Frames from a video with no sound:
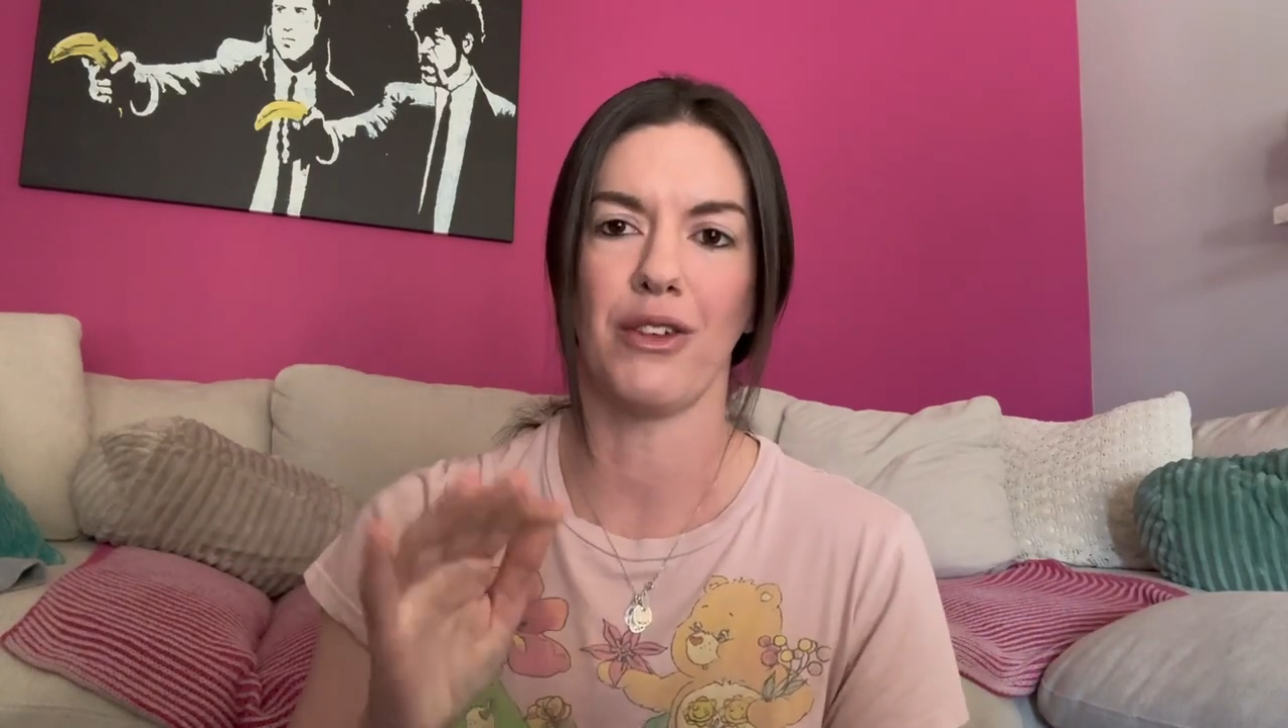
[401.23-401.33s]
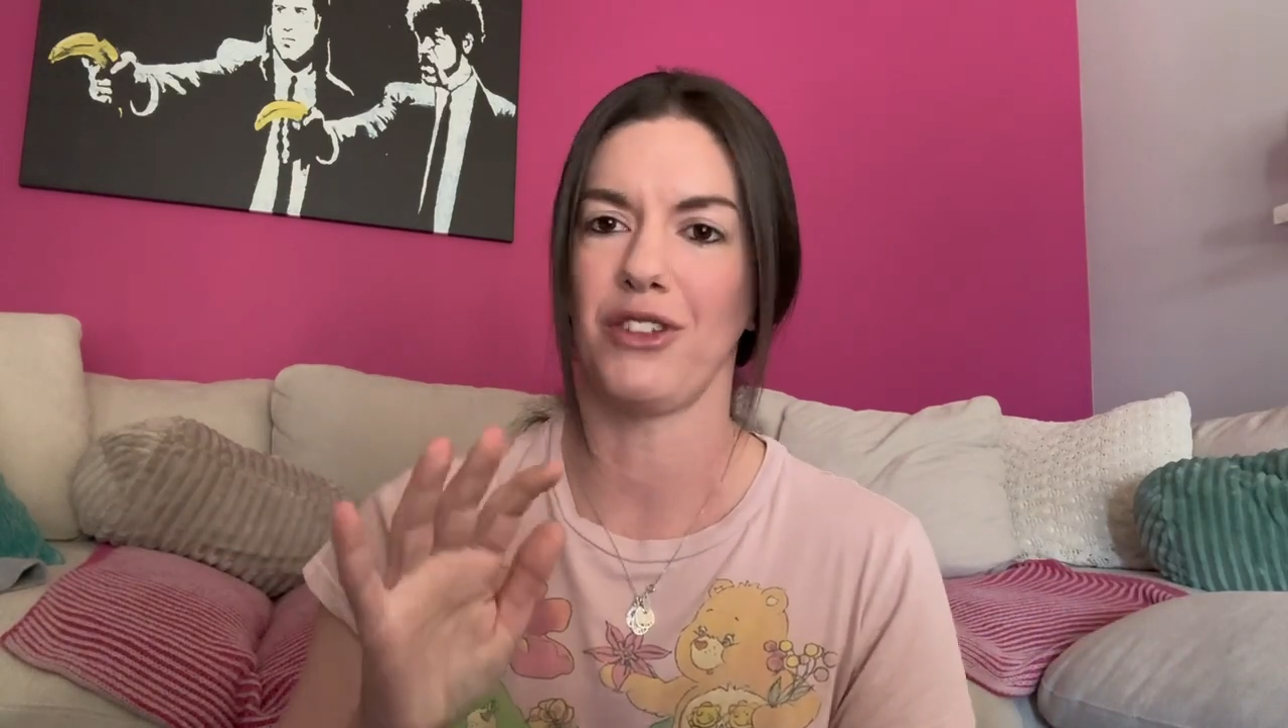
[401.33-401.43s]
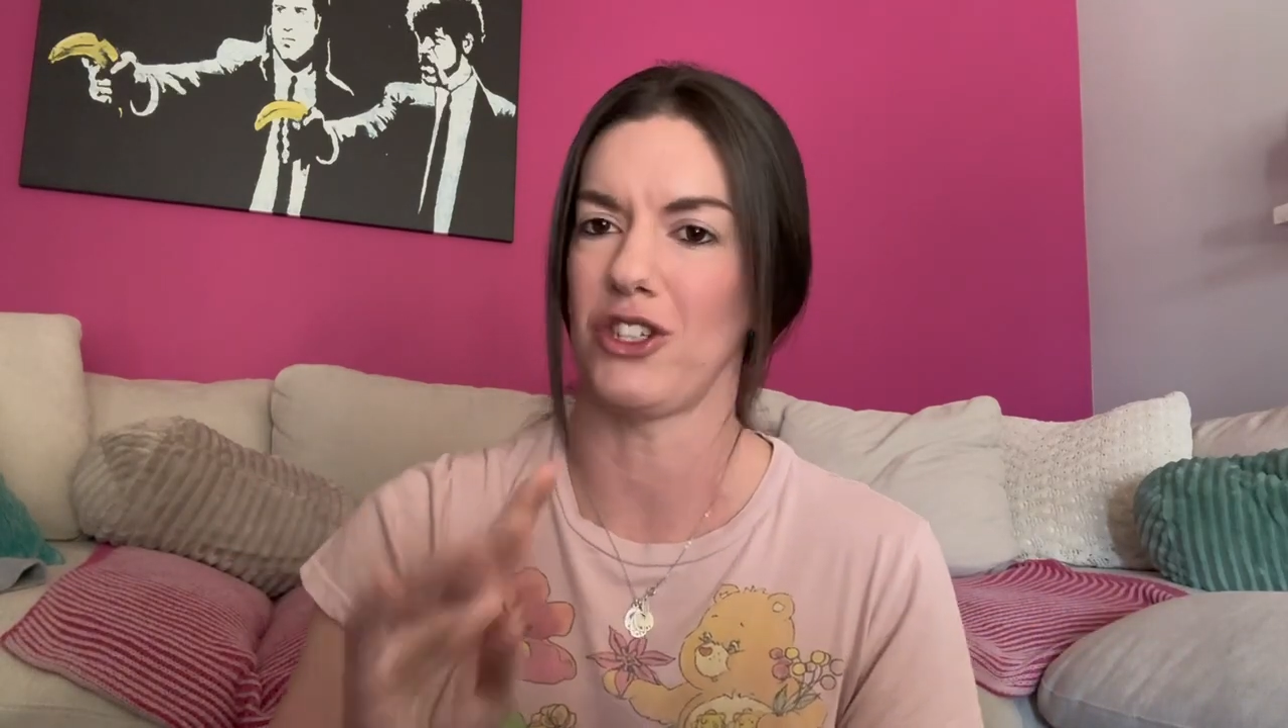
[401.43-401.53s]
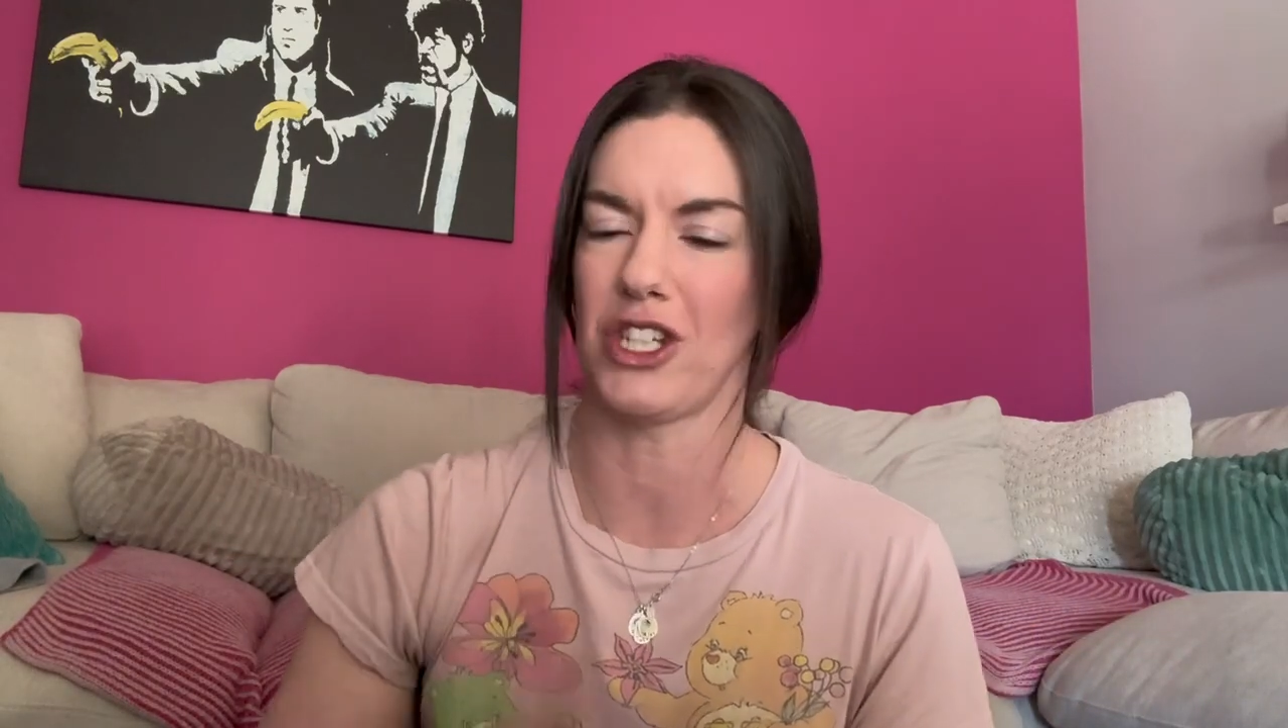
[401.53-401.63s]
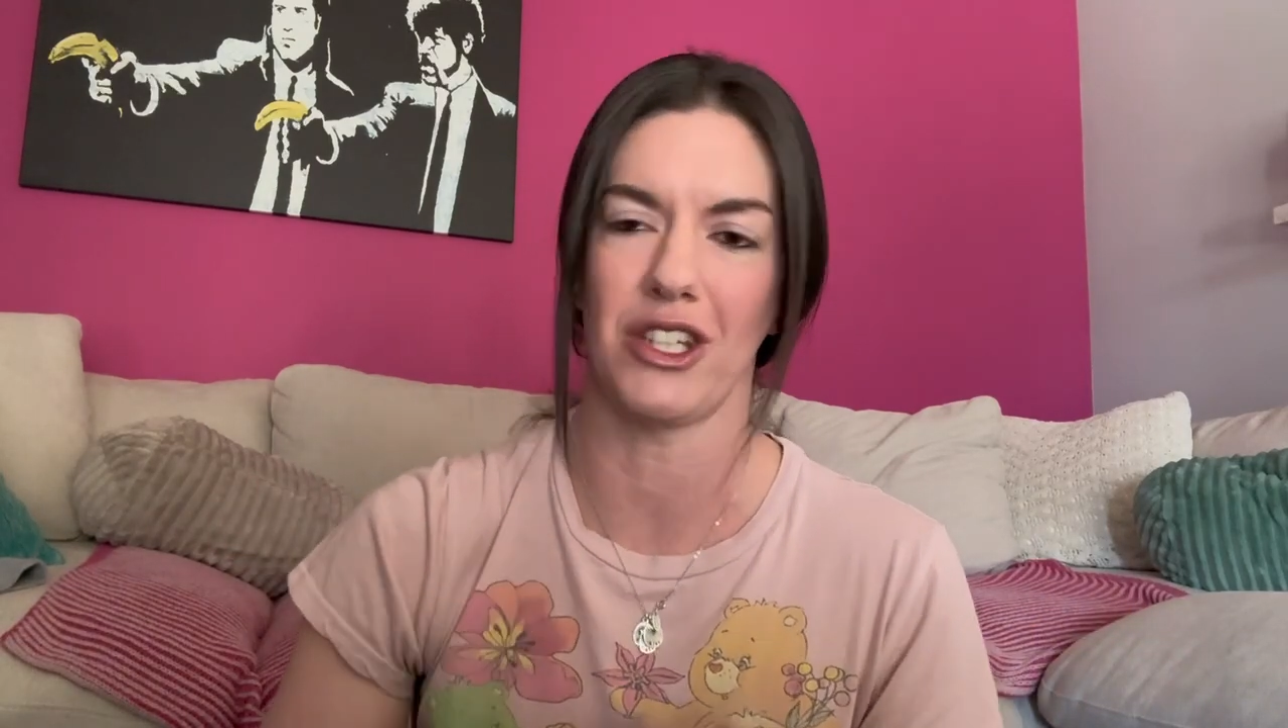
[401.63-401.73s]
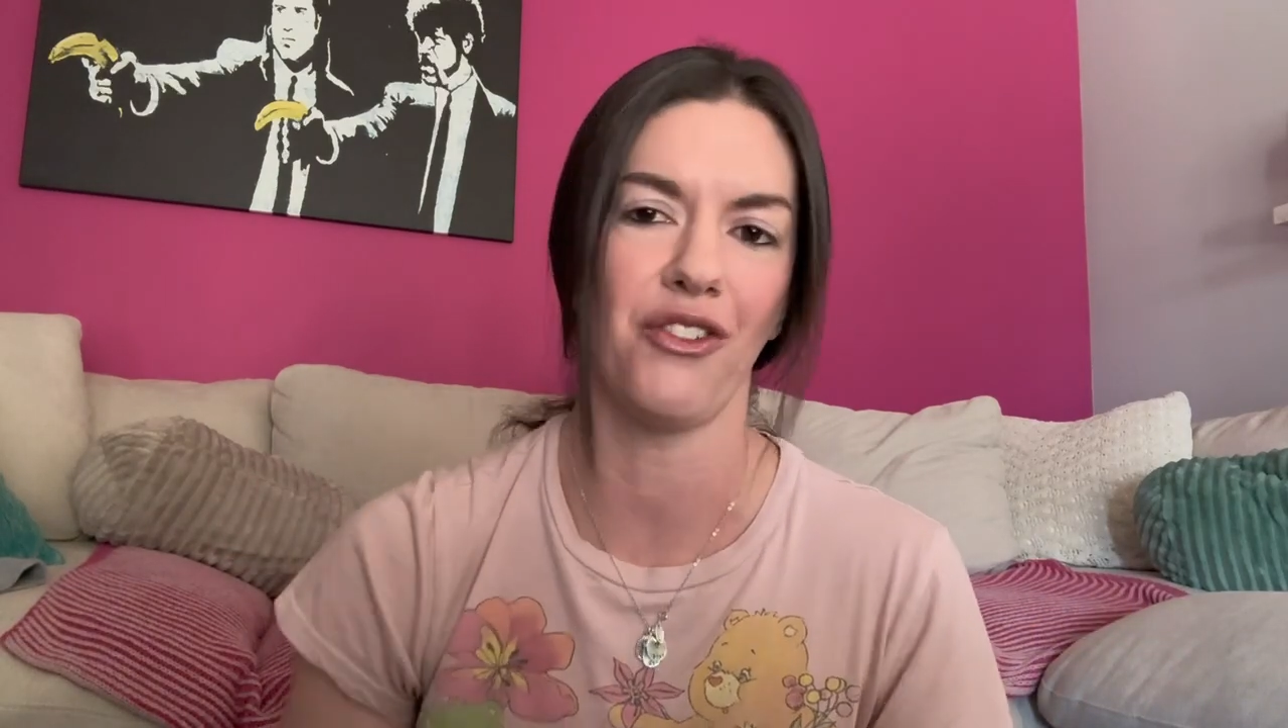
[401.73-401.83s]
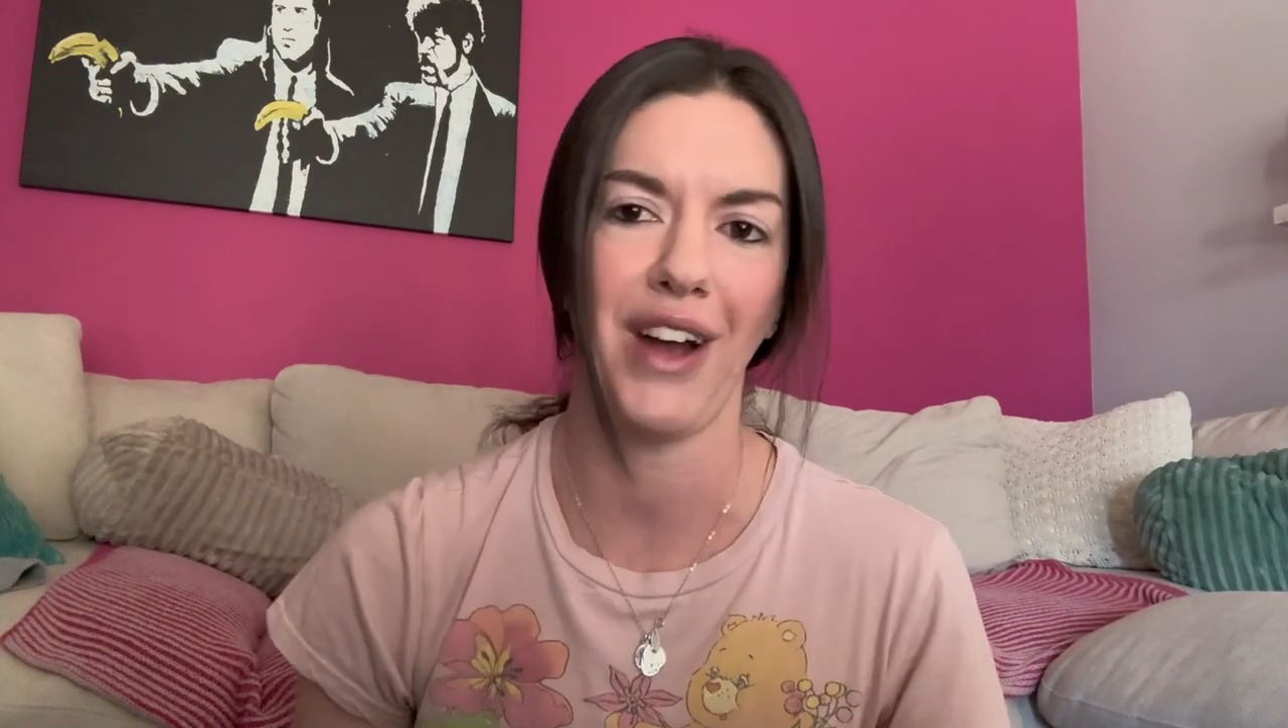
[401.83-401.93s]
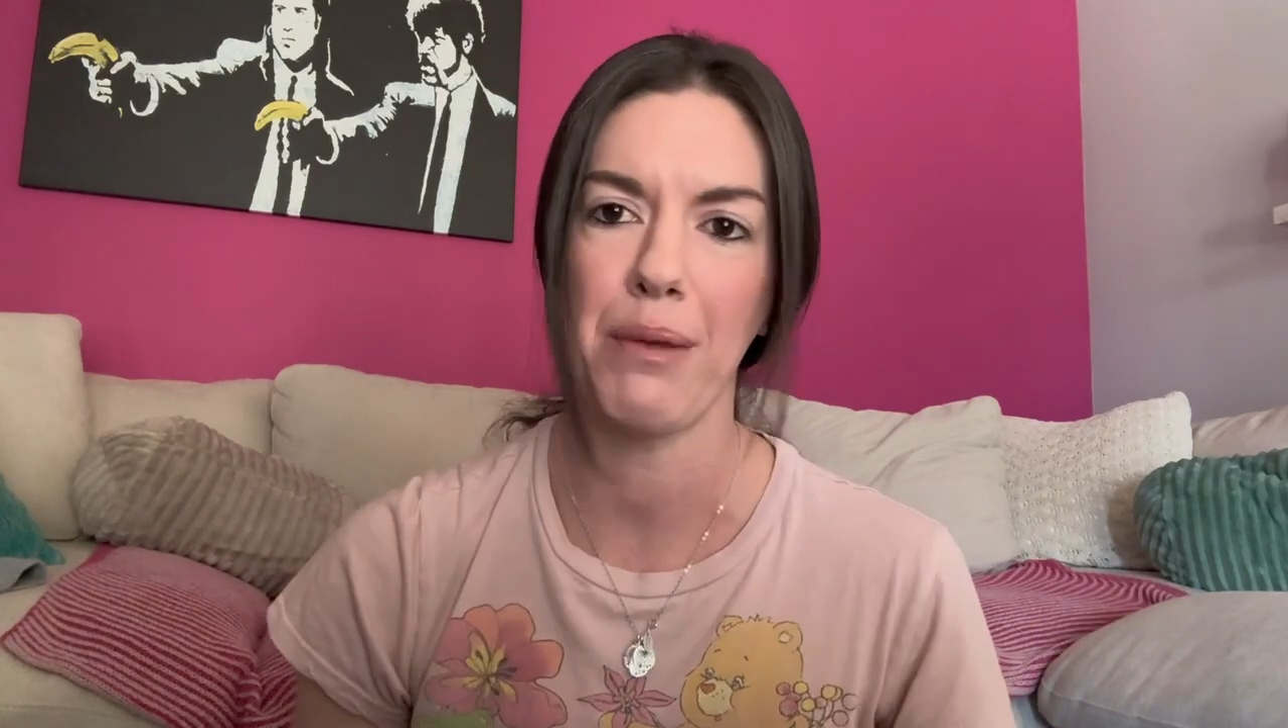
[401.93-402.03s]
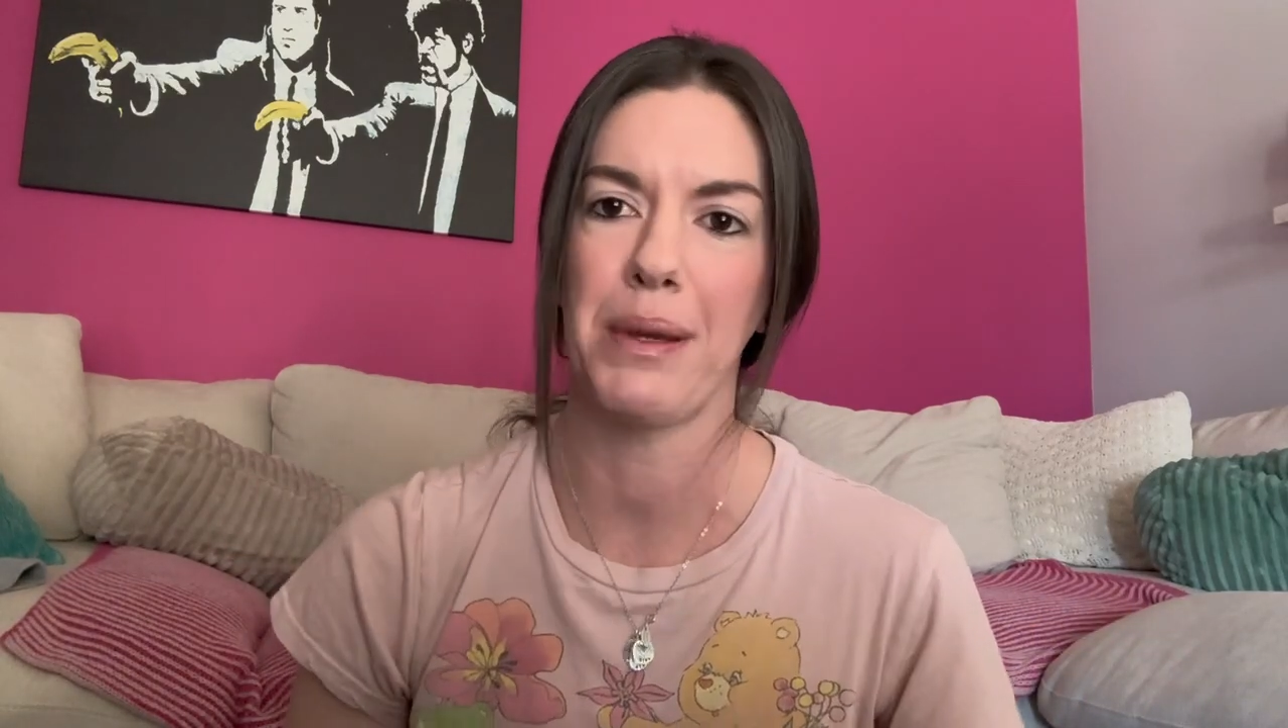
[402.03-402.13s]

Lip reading: you should do 5